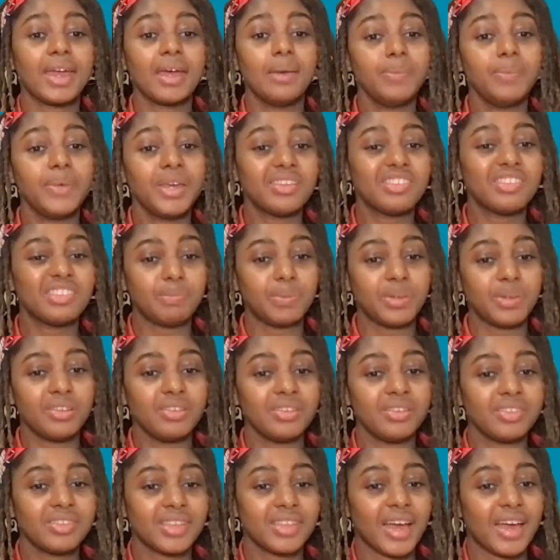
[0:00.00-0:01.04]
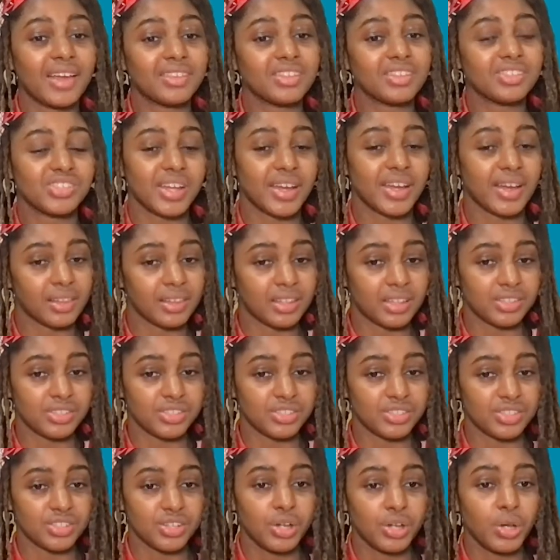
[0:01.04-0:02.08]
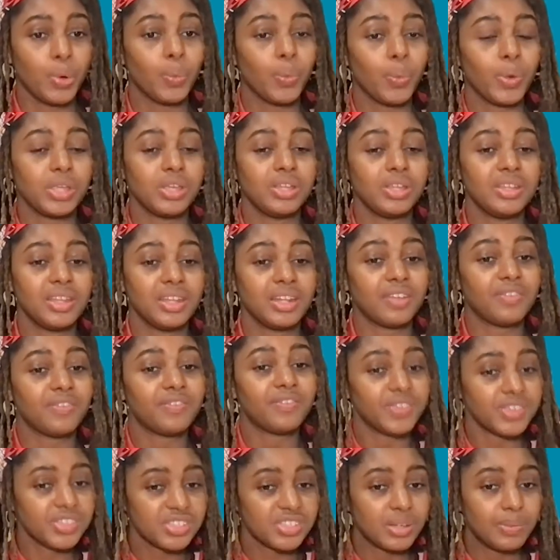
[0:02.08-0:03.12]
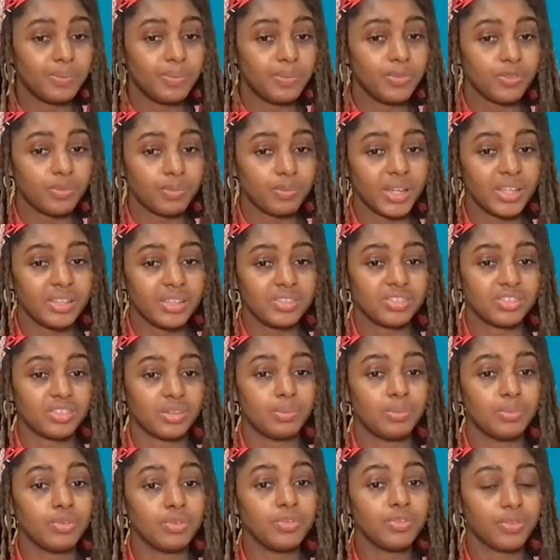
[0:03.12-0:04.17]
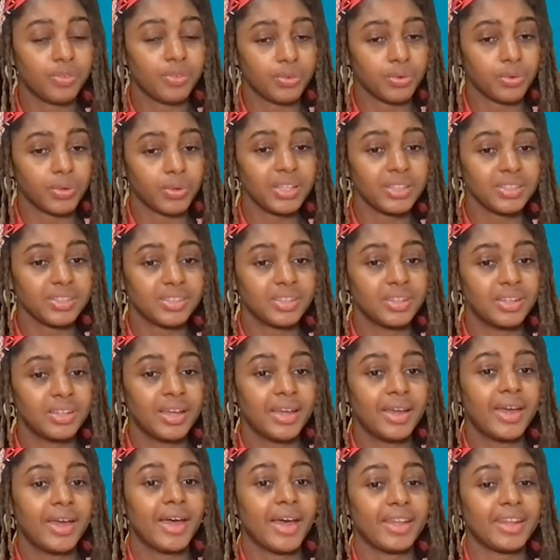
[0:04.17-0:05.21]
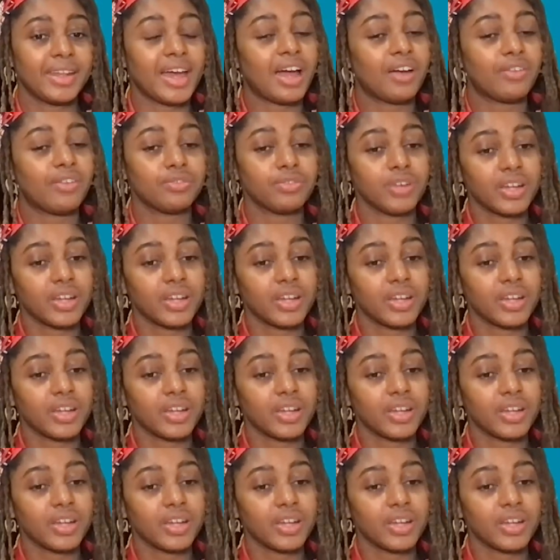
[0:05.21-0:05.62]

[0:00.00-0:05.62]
can be experienced as a challenge when you need efficient movement to move through it and have